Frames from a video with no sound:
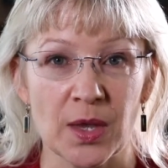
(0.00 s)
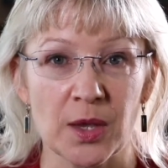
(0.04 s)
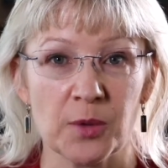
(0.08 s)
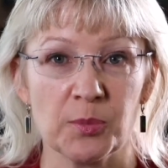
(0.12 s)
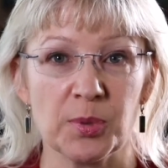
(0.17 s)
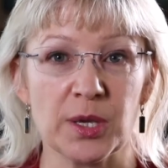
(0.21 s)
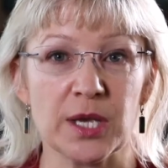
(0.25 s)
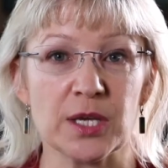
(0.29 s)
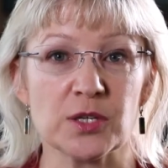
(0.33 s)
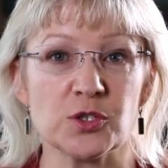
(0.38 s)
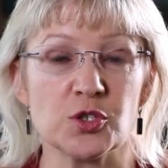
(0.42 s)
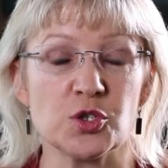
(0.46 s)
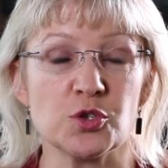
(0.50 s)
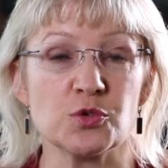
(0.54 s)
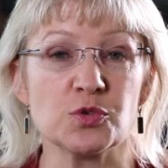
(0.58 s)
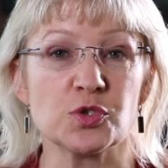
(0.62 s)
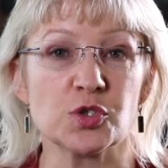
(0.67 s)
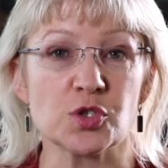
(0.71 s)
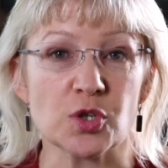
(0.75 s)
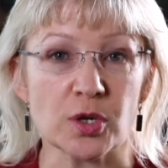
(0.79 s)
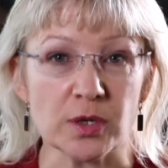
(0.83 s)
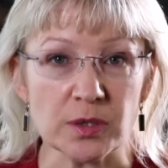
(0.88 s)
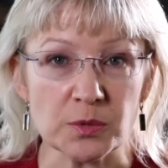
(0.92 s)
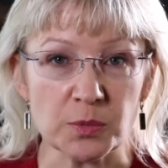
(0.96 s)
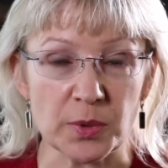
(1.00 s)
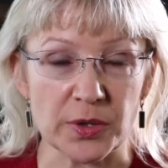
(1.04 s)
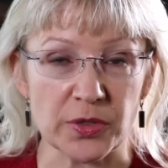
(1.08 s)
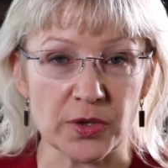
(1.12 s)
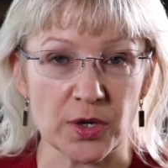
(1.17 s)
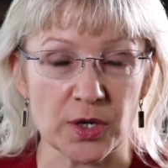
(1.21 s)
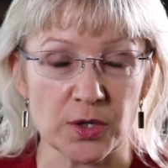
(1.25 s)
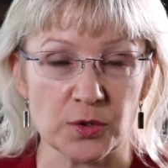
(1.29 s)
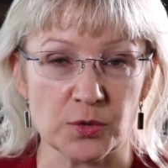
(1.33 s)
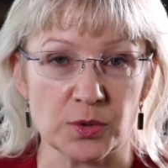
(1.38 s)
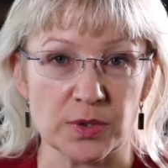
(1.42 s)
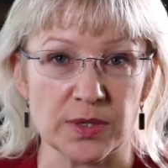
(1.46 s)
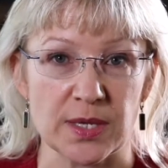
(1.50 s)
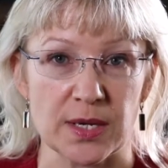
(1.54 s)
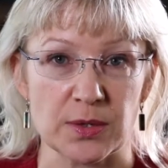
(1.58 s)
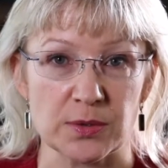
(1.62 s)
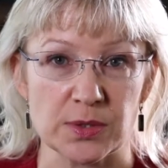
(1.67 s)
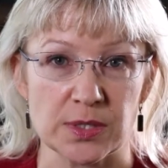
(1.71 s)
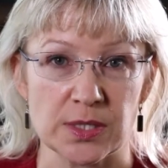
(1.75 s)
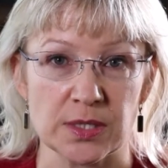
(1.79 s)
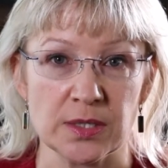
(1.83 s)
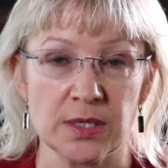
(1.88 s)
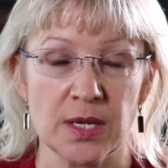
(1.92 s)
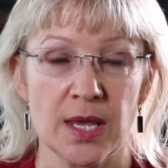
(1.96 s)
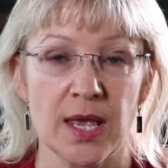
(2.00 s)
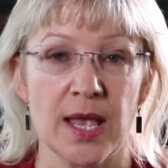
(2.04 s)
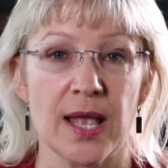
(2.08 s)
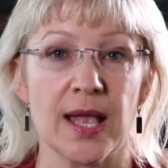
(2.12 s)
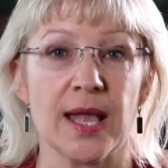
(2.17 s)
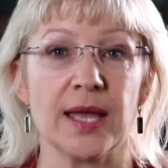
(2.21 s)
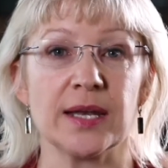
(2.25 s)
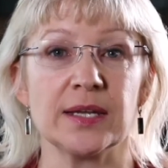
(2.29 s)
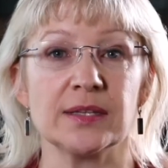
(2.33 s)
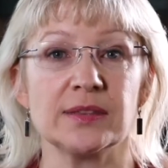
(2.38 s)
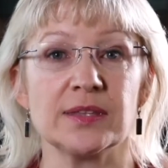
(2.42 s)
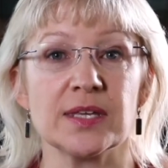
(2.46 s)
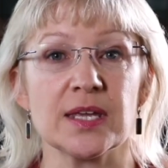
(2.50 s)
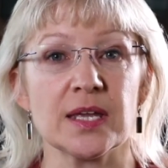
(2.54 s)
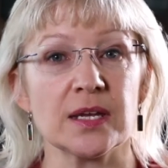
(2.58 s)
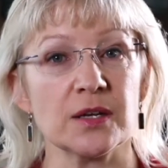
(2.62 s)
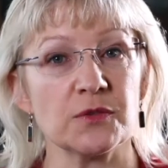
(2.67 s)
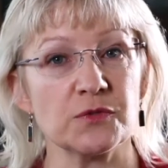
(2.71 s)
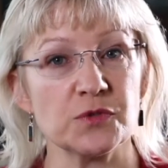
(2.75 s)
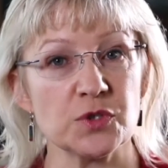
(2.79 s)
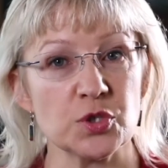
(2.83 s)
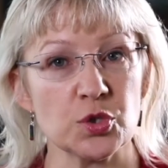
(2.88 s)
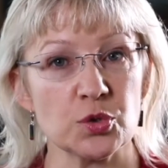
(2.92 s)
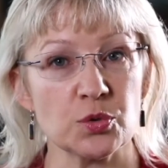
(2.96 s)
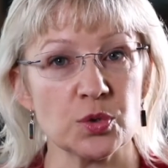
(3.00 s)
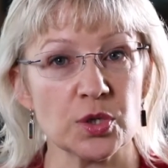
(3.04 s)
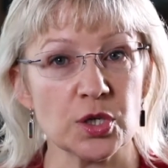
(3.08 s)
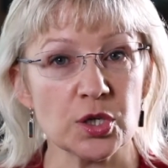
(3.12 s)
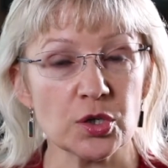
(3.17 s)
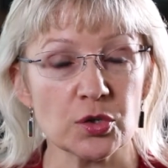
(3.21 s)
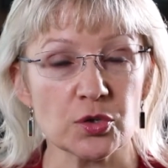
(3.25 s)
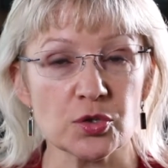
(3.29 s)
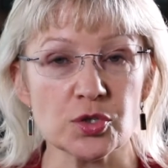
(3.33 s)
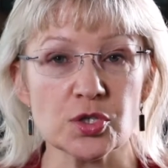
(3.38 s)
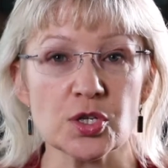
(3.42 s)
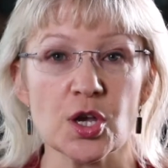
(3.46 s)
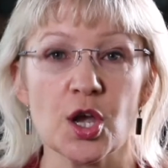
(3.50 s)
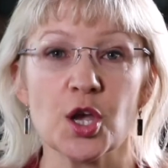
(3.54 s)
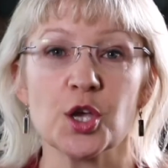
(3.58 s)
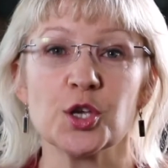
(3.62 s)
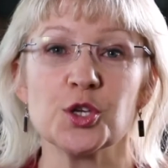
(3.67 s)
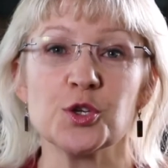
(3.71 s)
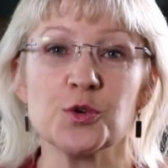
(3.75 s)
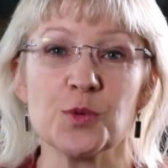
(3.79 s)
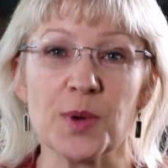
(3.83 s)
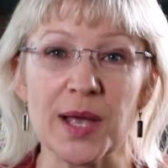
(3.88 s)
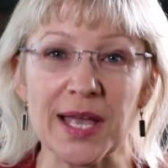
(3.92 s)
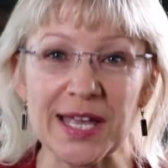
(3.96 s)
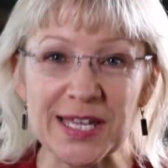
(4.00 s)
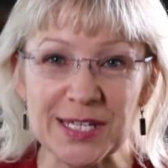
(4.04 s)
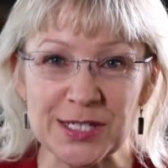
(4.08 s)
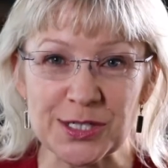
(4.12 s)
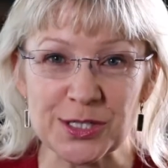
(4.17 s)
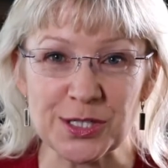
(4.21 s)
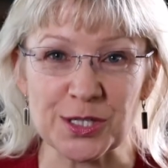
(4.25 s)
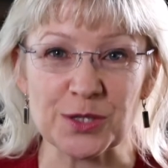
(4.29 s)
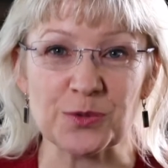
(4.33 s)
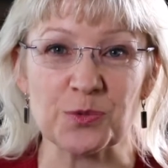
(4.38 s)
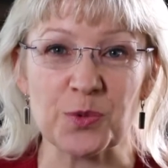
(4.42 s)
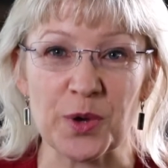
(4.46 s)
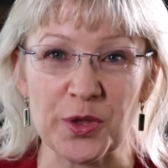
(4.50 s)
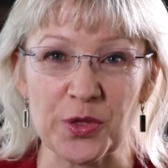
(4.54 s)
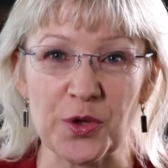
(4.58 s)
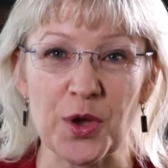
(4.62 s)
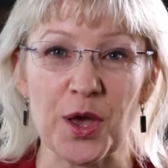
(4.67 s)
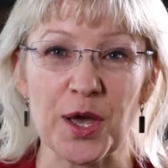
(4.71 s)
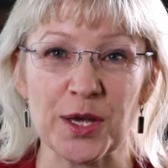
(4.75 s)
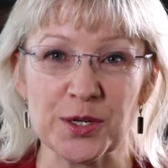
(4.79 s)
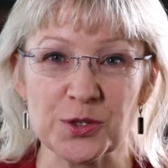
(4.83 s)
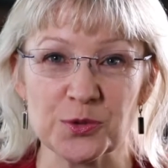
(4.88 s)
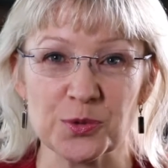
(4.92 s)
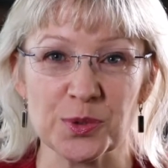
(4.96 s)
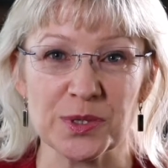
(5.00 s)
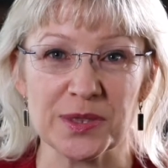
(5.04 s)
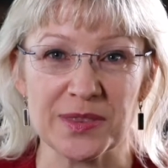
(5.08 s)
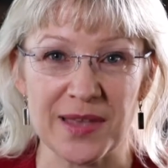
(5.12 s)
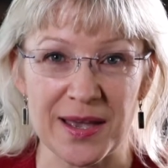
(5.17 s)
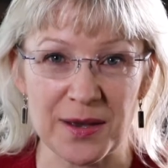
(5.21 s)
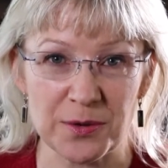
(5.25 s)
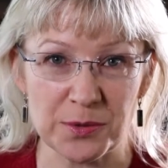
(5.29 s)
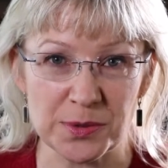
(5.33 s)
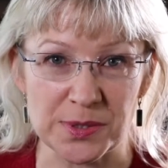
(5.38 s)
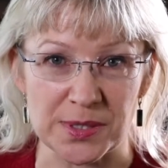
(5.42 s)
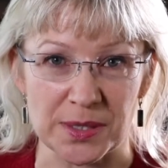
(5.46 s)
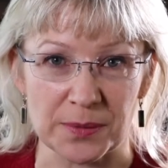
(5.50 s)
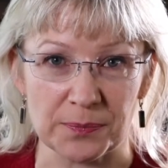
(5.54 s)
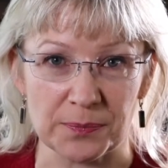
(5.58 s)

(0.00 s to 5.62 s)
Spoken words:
because you started with 100,000 and at the end of 2 years, you ended with 100,000.